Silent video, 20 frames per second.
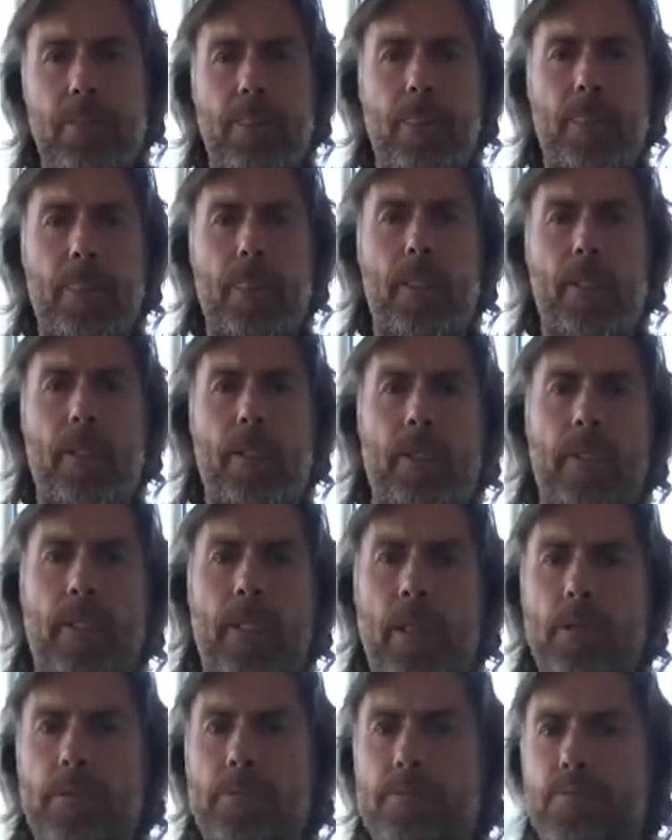Core tech,
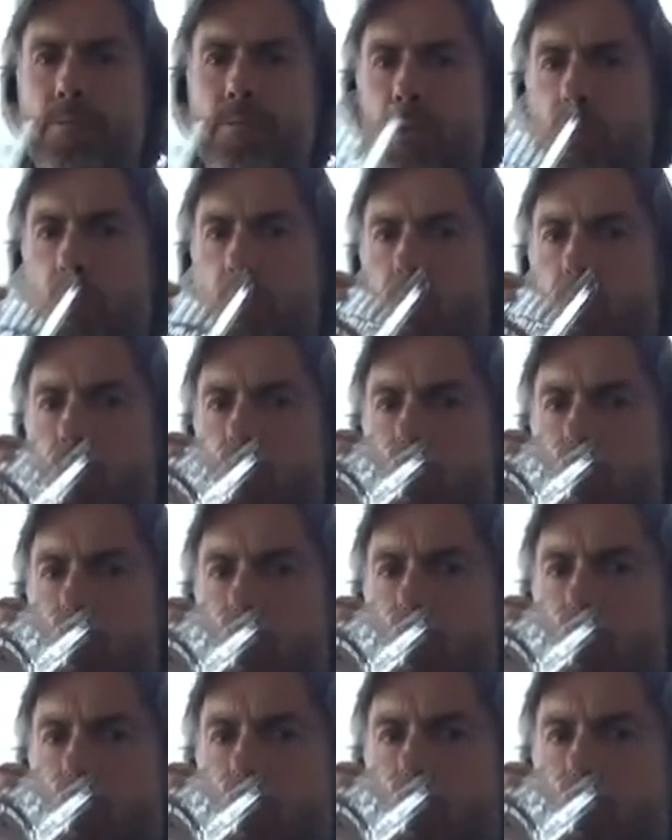never. I would never
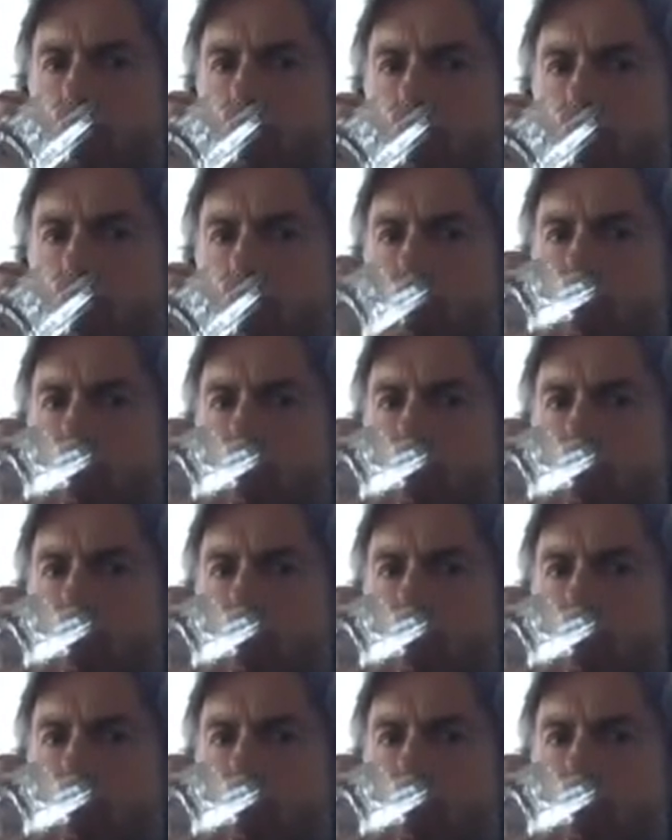outsource it.